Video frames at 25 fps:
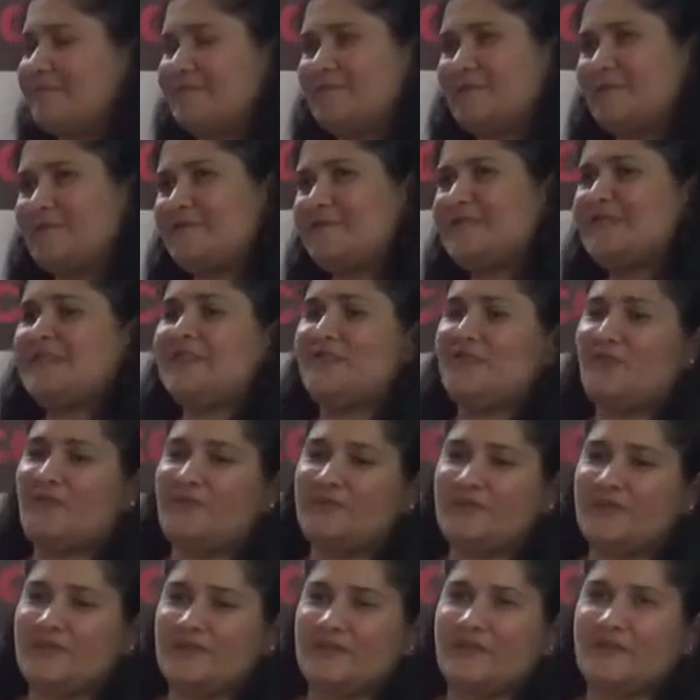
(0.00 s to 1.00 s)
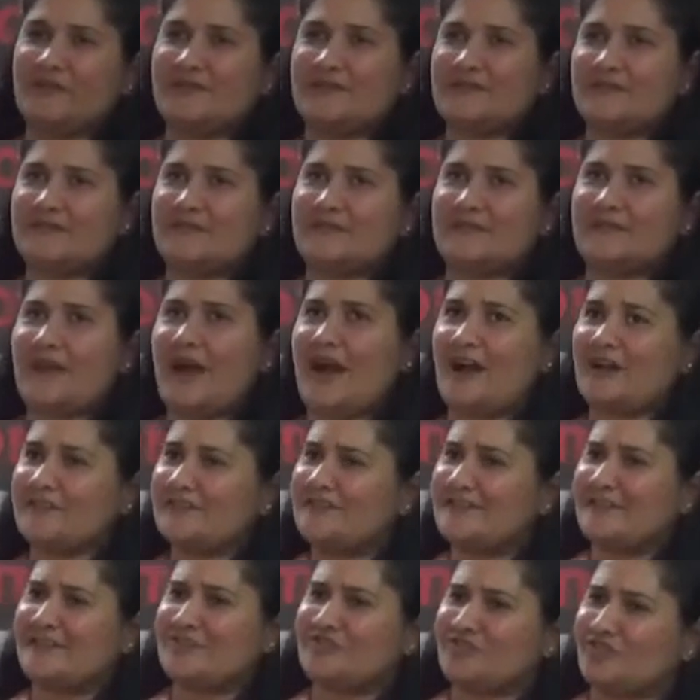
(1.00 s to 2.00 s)
we've seen over the years that
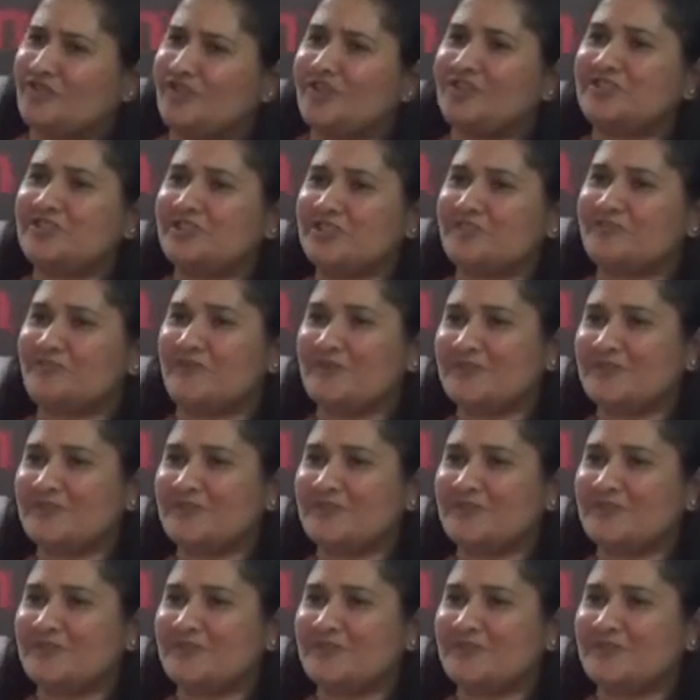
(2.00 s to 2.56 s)
arts education